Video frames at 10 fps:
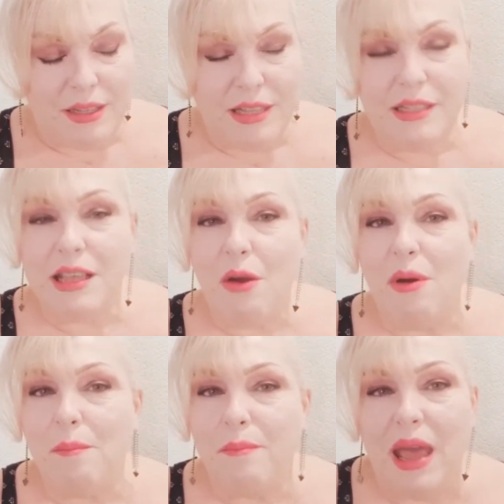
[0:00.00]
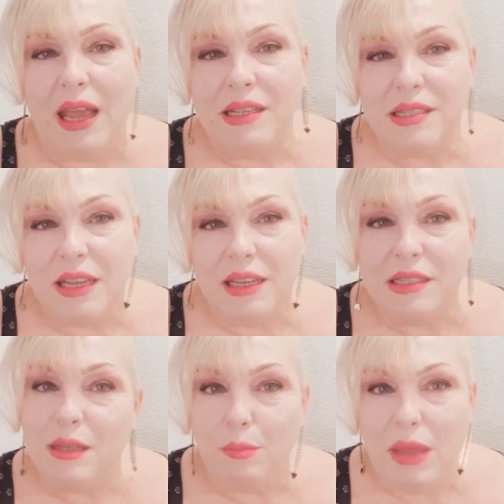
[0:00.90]
That's so amazing
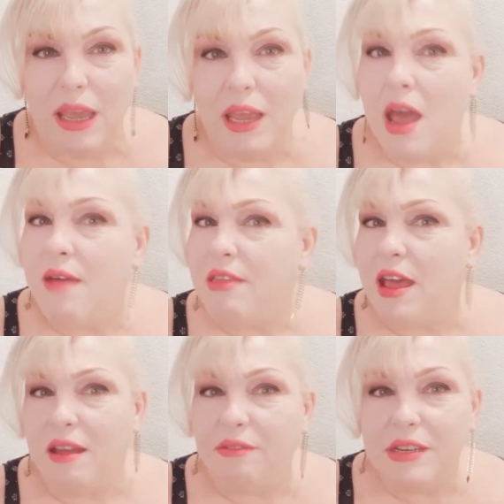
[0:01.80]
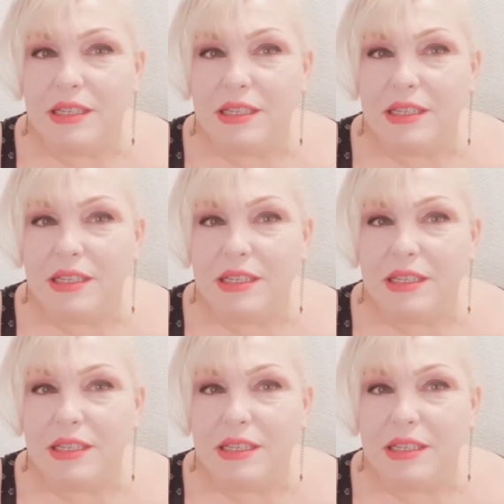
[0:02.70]
to me that every